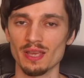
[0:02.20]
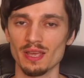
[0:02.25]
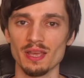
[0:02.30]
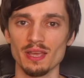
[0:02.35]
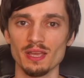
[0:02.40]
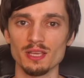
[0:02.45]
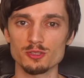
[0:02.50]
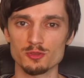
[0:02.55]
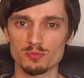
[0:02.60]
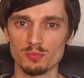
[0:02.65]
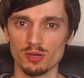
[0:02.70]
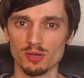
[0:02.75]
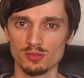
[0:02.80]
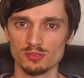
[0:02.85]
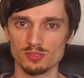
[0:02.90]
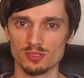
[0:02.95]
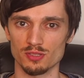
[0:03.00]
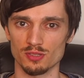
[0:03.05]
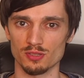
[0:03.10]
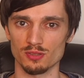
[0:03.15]
Is
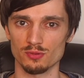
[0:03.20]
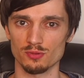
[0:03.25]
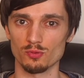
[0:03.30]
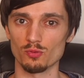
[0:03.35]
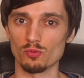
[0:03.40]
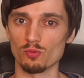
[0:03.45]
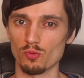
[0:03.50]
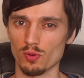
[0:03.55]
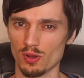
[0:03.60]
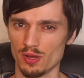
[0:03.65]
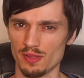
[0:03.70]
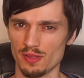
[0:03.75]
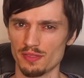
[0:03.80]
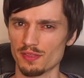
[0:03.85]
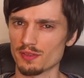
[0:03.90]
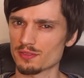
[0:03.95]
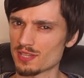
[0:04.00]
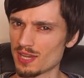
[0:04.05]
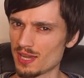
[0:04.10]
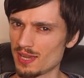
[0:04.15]
Monzo worth your
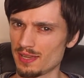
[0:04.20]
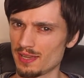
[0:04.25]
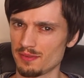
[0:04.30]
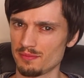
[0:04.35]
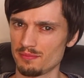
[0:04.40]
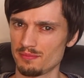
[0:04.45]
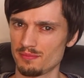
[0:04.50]
time?